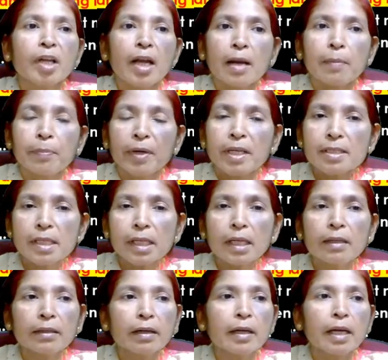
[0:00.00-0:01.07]
appraising
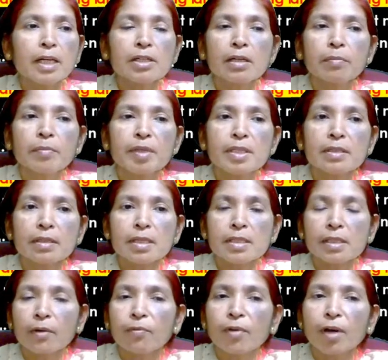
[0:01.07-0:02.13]
international business
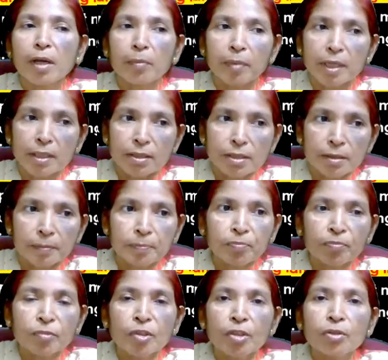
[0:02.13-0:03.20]
environment.
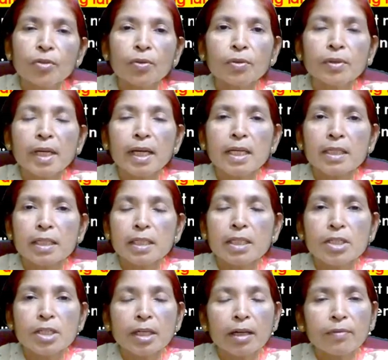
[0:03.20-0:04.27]
You know that
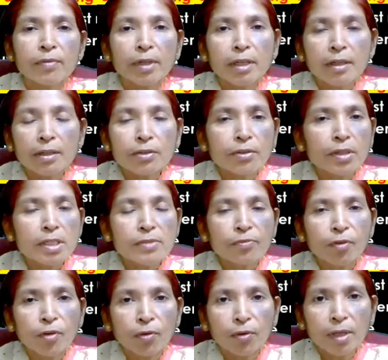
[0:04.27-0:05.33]
each and every country is
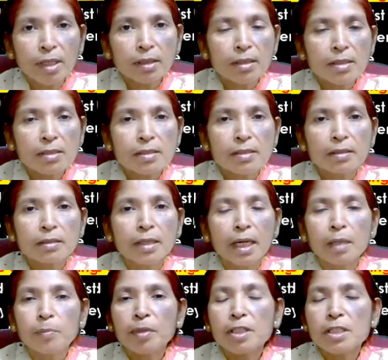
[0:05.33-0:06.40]
following this
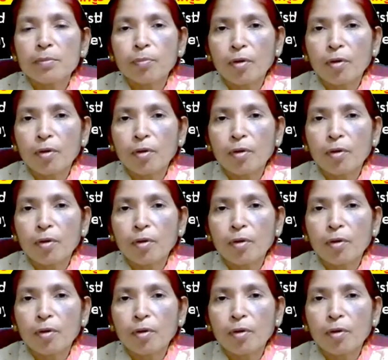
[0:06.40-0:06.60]
LPG